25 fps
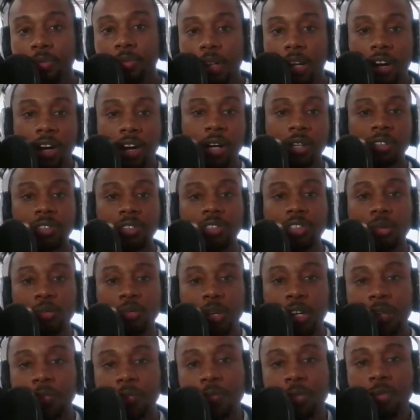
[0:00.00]
they're all
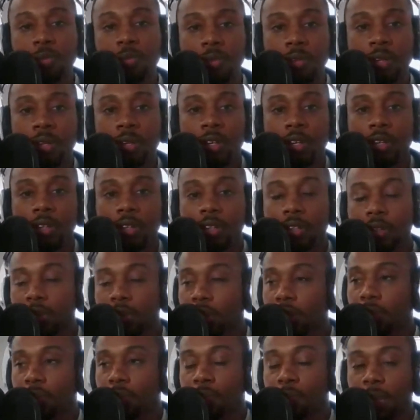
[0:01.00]
somewhere
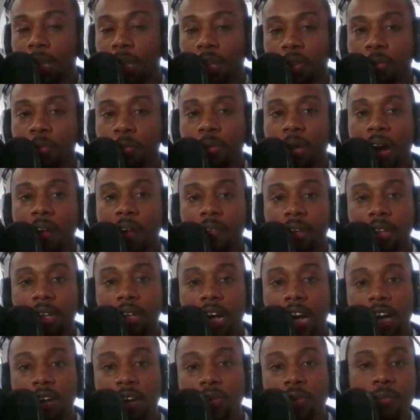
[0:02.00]
below the poverty
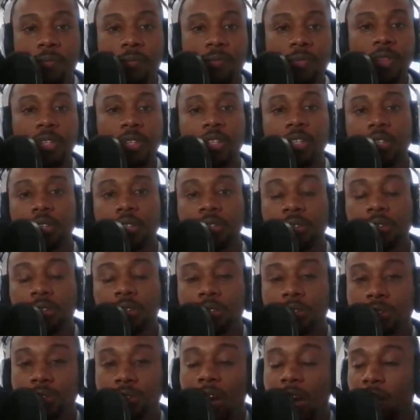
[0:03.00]
line, or
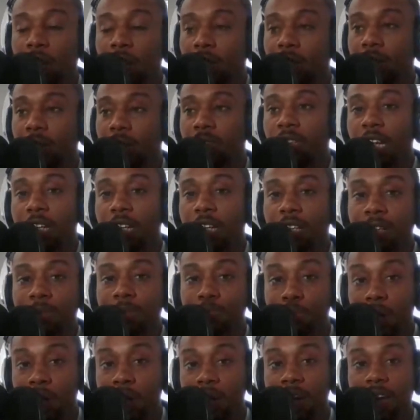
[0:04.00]
or slightly
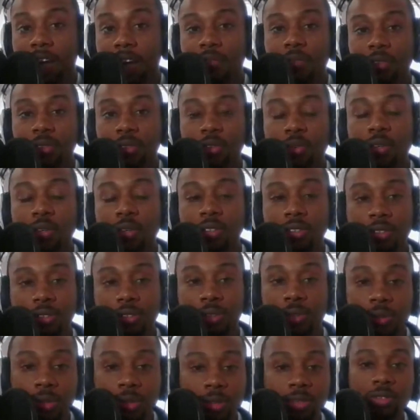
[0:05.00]
above, or
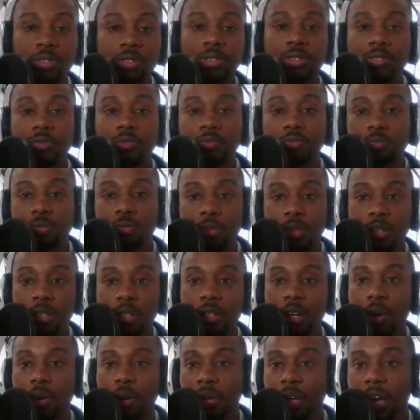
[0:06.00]
doing
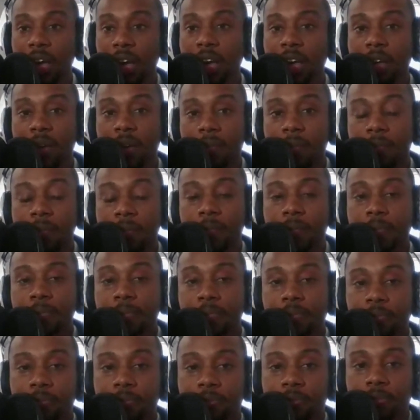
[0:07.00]
okay.
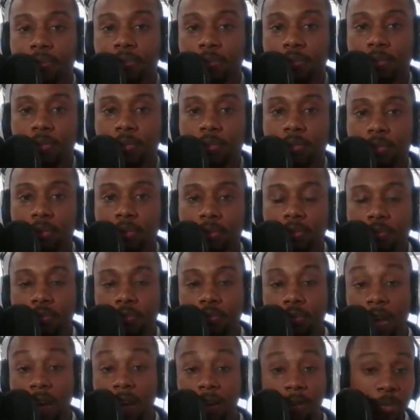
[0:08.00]

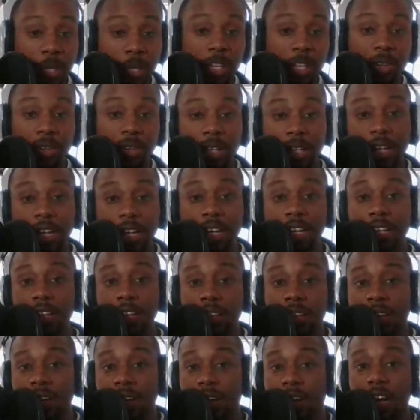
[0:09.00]
Now, me on the other
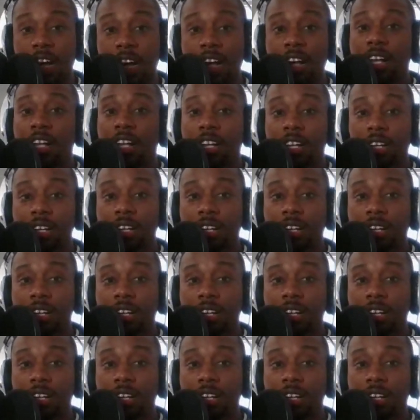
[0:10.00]
hand, I